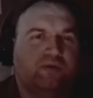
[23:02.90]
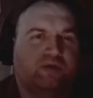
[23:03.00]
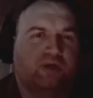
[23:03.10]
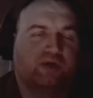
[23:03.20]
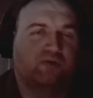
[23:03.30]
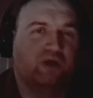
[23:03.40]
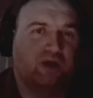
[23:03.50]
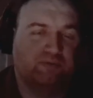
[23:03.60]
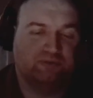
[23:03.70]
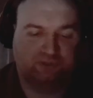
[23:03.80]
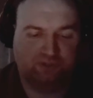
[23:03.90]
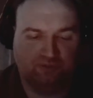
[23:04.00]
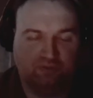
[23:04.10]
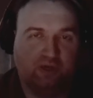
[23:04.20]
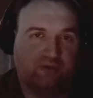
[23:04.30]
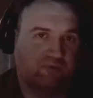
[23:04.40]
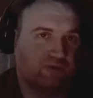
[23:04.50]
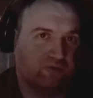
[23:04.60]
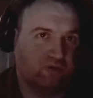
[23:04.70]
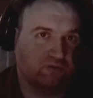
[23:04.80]
and you're able to like run
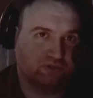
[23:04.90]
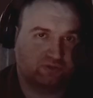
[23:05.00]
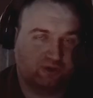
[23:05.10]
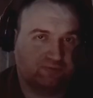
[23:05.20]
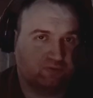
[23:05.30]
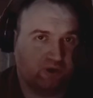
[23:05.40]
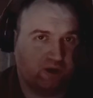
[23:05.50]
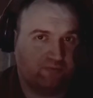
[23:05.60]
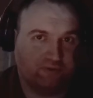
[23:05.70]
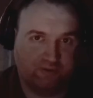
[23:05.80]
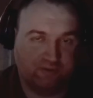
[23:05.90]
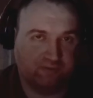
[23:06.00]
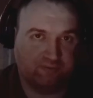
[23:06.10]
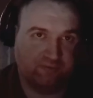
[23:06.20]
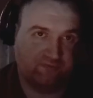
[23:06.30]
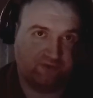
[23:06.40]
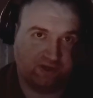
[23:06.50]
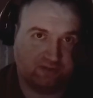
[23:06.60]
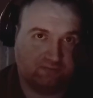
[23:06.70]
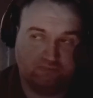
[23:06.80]
your own scripts or whatever and you're able to fix
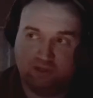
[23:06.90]
them,